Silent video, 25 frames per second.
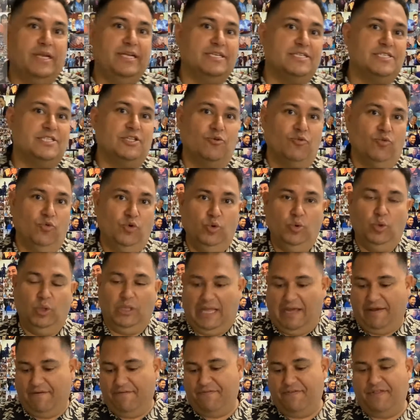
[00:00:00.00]
is the rule
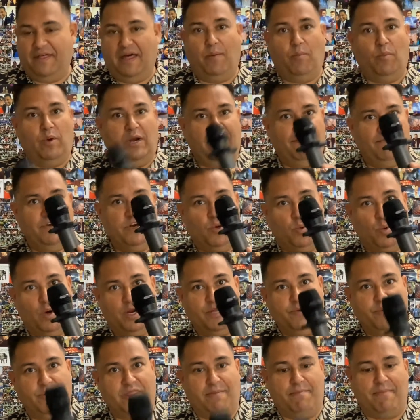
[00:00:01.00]
of thumb. Whenever you're
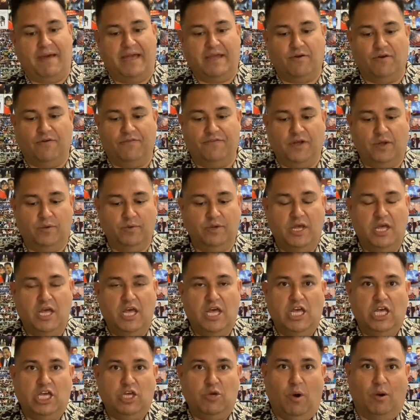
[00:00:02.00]
working with a microphone,
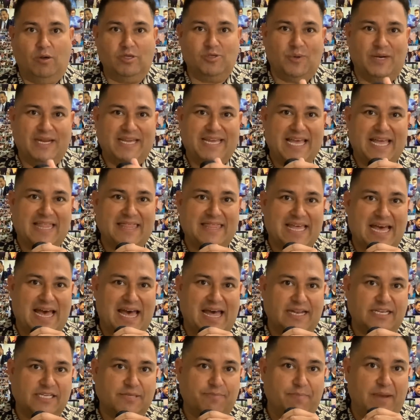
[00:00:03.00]
you always want to get
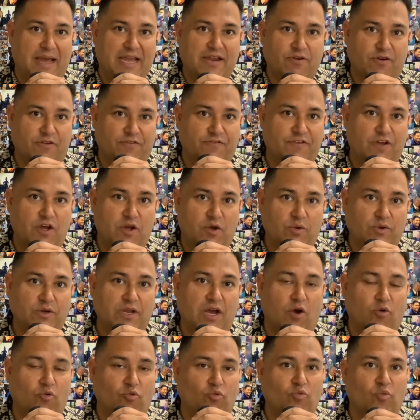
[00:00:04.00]
that microphone
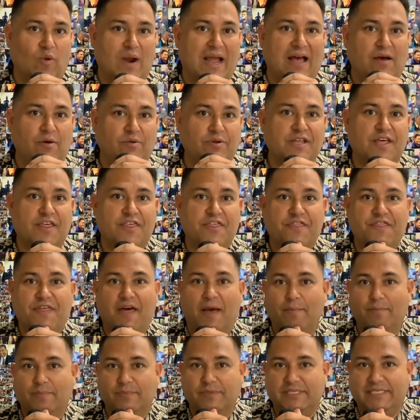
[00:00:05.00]
around a
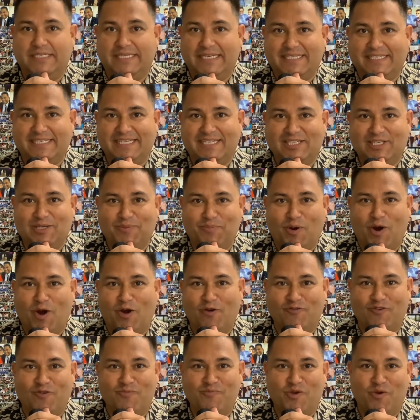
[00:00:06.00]
thumb's distance
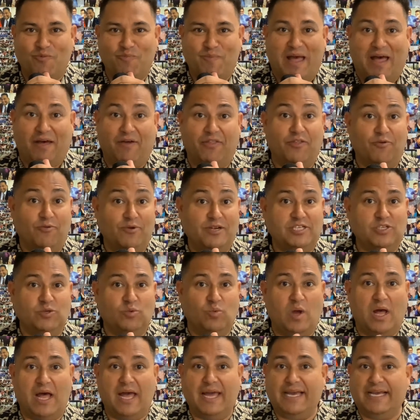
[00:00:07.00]
apart from your mouth. The reason
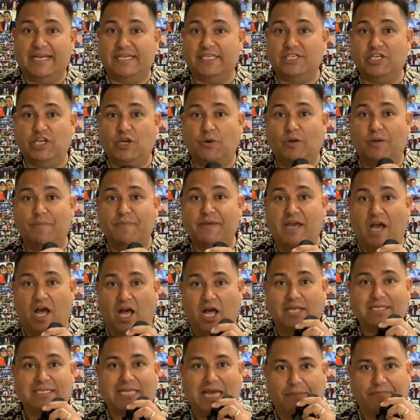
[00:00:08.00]
why is you don't want to be
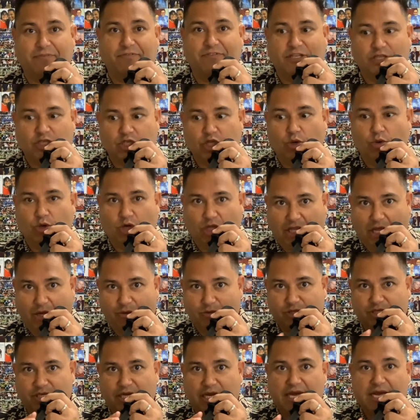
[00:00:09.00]
on top of it so
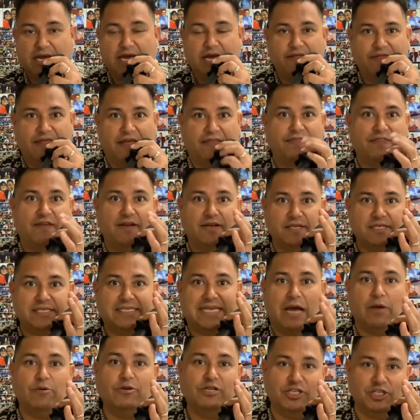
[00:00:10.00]
close that the
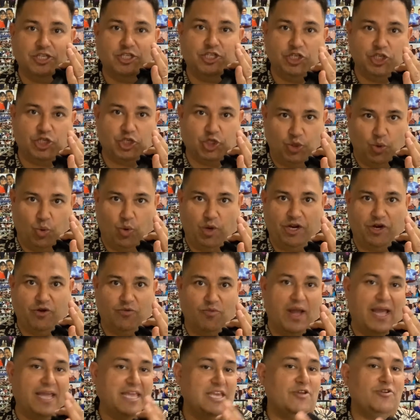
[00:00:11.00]
sound is distorted,
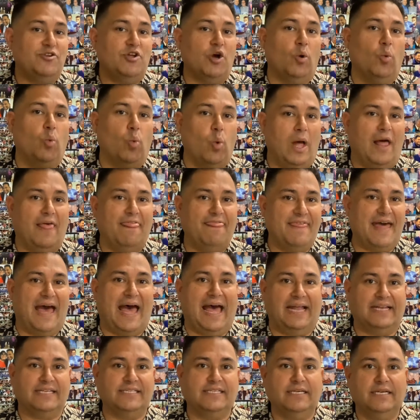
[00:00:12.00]
right? You don't want
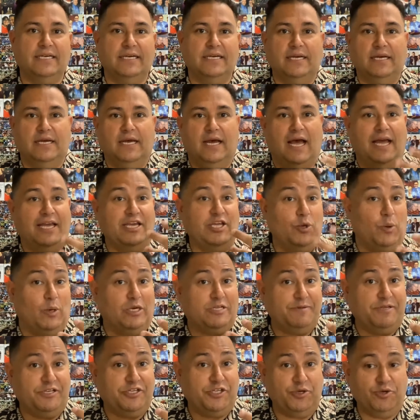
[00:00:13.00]
that. You don't want
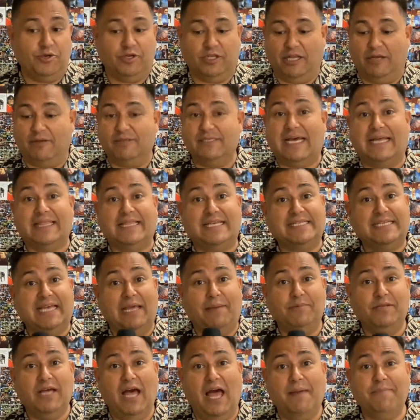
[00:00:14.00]
to be too close. At the
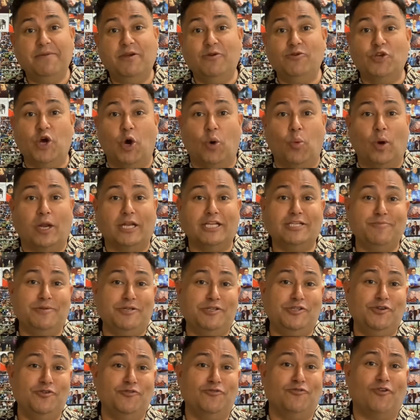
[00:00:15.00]
same time, you don't want it to be
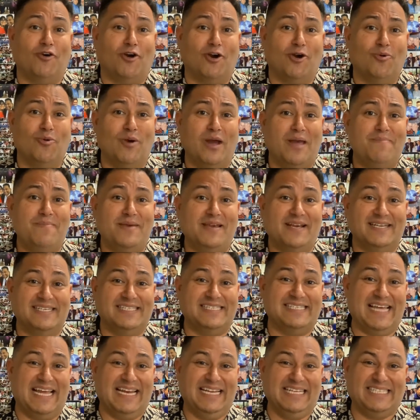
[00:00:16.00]
too far away because
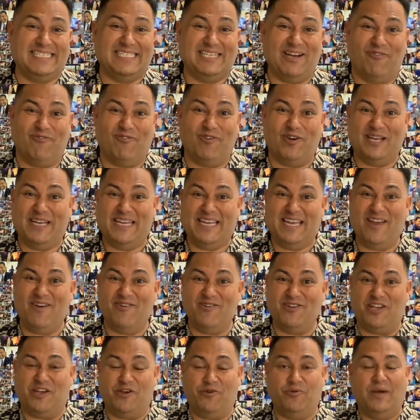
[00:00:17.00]
then it's tougher to hear
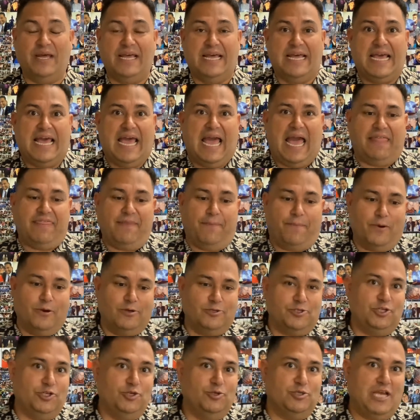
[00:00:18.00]
you. And the
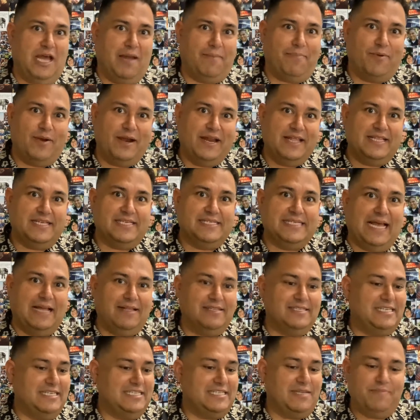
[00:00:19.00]
person who's operating the sound
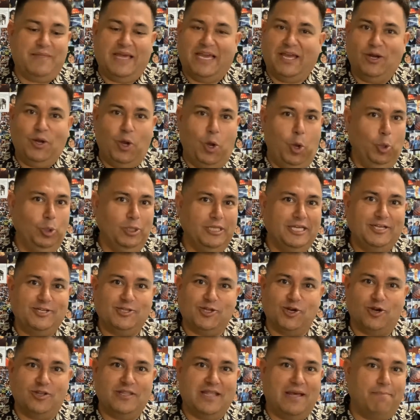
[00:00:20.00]
system, they can only
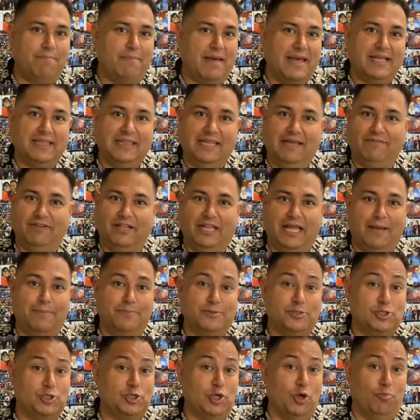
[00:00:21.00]
turn that mic level up
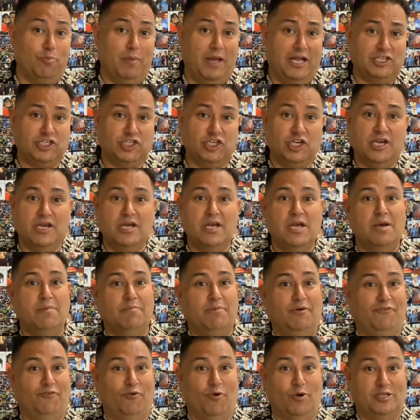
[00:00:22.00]
so much
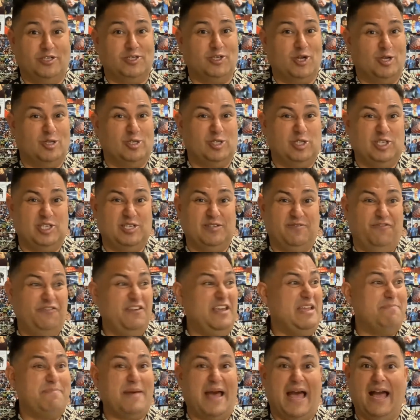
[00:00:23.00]
before it starts to
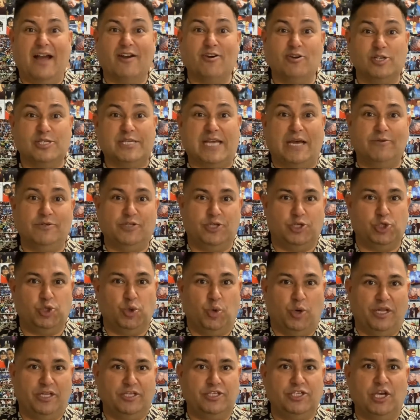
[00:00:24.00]
feedback or sound
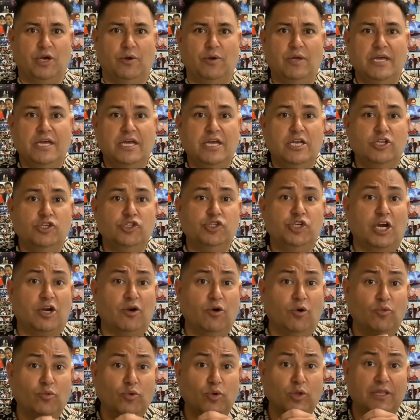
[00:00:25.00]
distorted. So
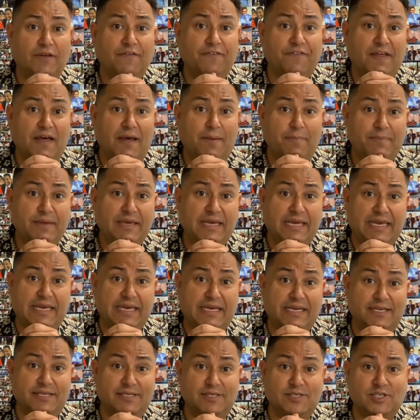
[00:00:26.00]
general rule of thumb
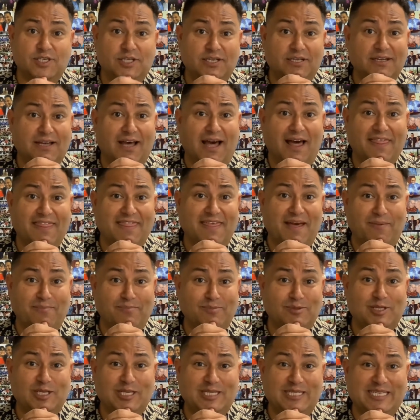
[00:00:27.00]
is a
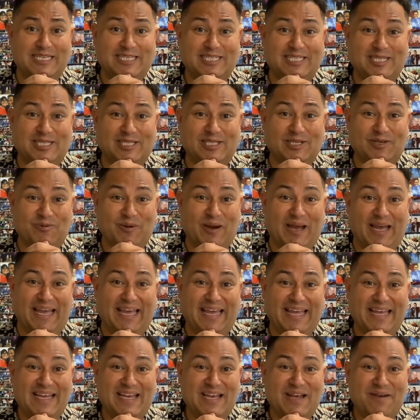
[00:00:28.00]
thumb's distance away
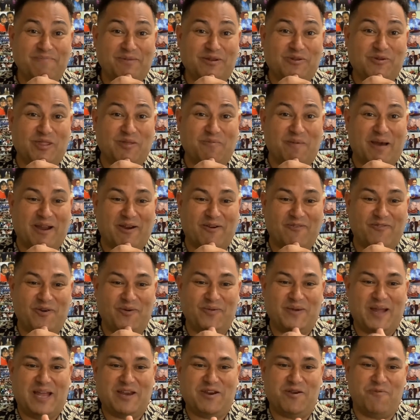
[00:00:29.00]
between the
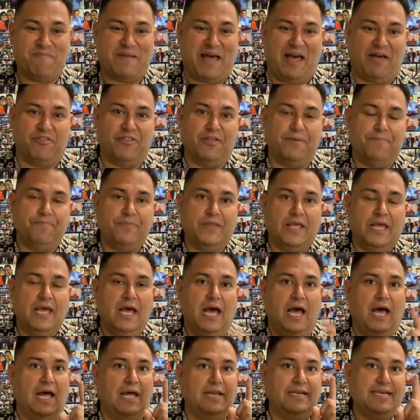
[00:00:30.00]
microphone and your mouth.
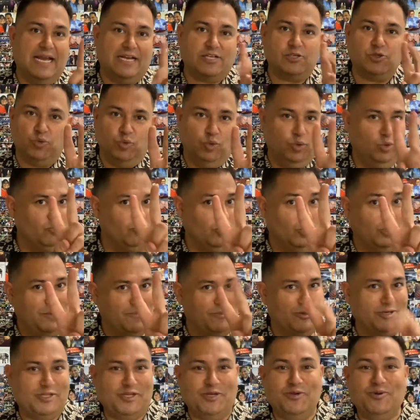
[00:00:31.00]
Next rule, rule
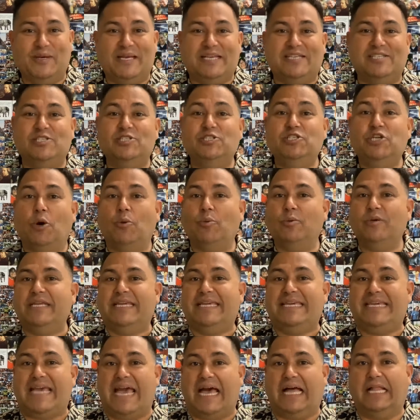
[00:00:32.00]
number 2, is don't
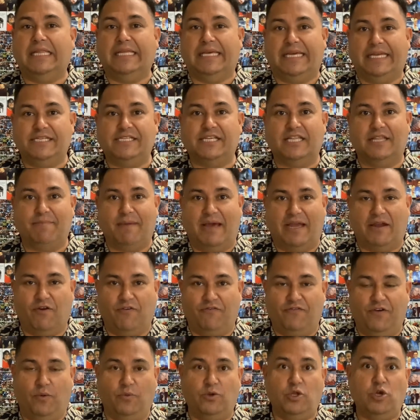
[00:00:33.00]
yell into the
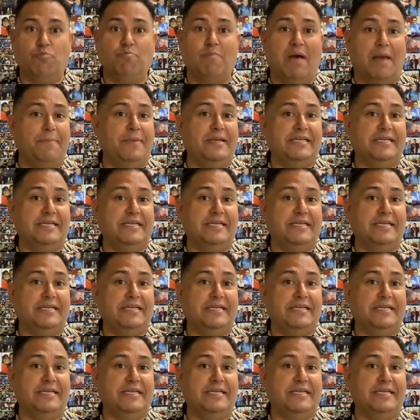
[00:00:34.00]
microphone. You might be